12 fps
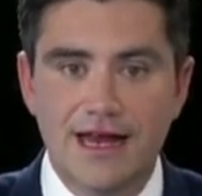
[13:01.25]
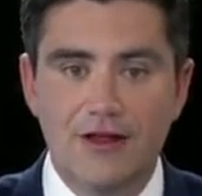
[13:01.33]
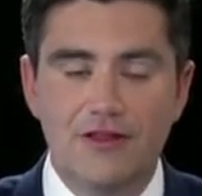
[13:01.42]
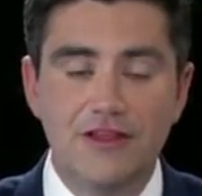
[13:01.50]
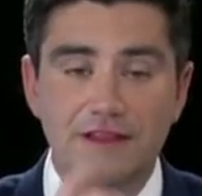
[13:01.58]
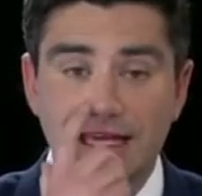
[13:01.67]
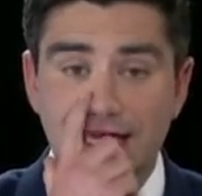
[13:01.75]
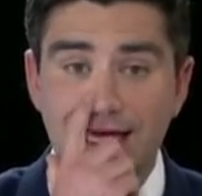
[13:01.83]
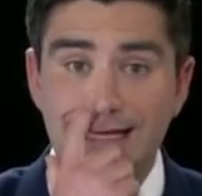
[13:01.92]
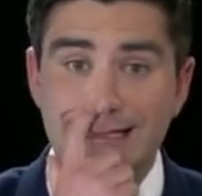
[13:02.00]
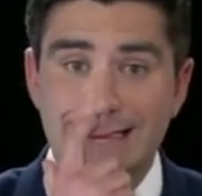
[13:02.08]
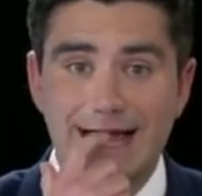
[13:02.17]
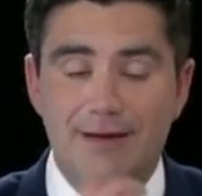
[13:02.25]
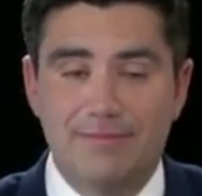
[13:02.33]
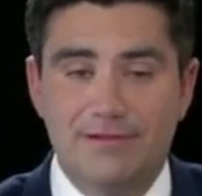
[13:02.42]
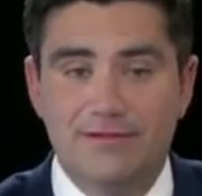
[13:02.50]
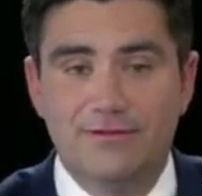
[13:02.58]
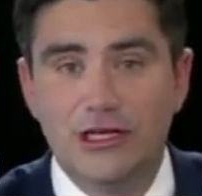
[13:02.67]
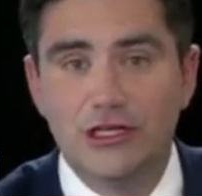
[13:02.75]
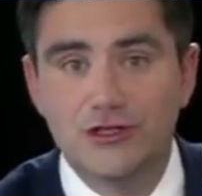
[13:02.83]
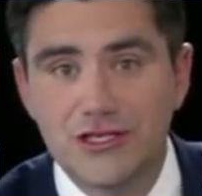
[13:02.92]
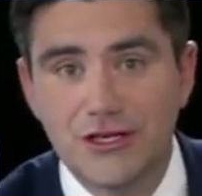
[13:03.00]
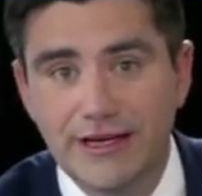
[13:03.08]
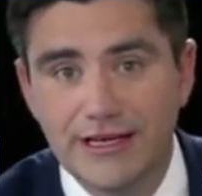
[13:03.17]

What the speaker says: I think the key step when you're doing a